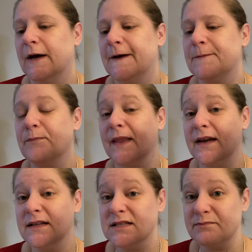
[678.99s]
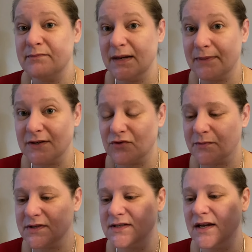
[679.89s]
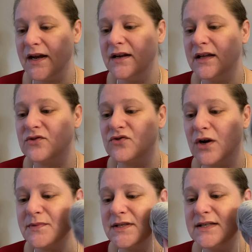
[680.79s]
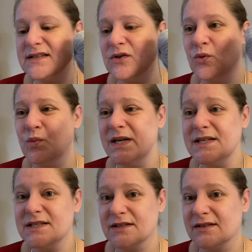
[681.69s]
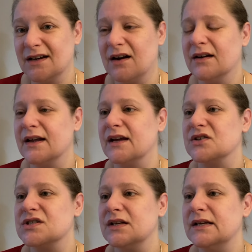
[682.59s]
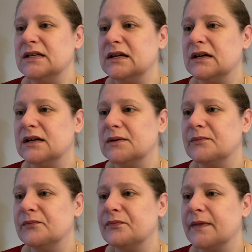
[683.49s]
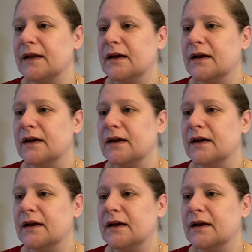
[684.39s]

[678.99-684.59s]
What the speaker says: And it's made by Drops Design. Drops is a Norwegian yarn, actually. And